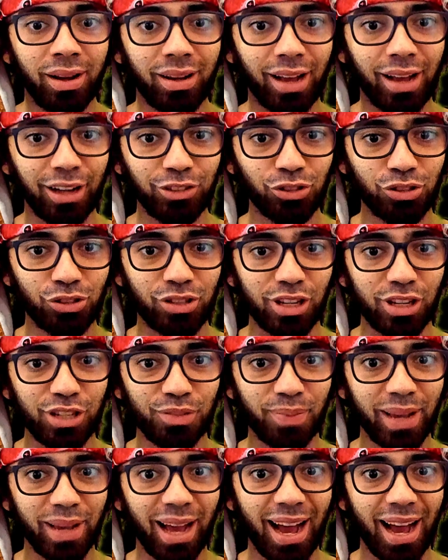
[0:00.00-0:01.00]
can you sense
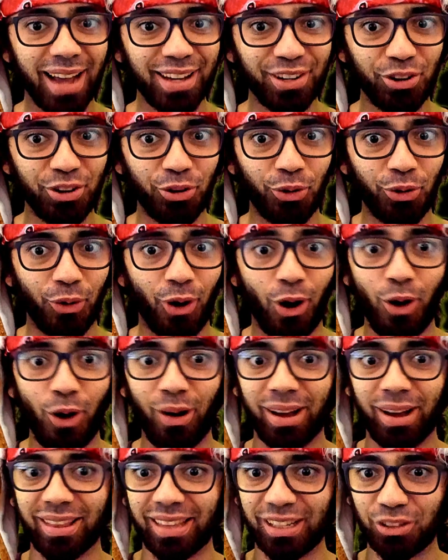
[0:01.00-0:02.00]
behind you? Oh,
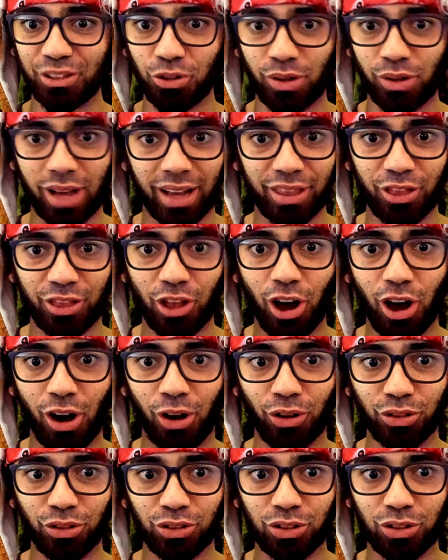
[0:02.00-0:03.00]
I think you
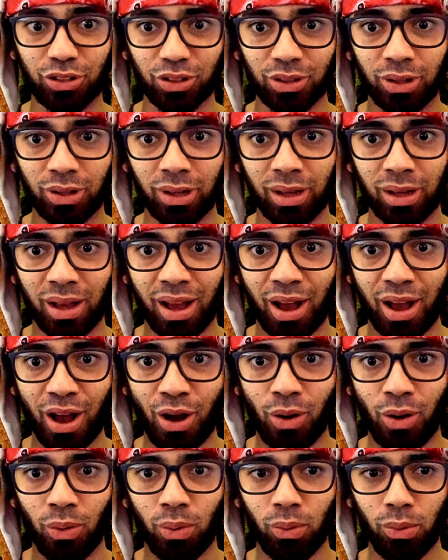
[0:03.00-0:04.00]
cannot.
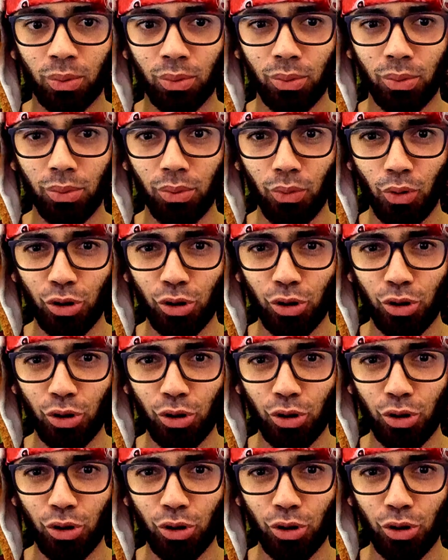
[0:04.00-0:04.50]
Ooh,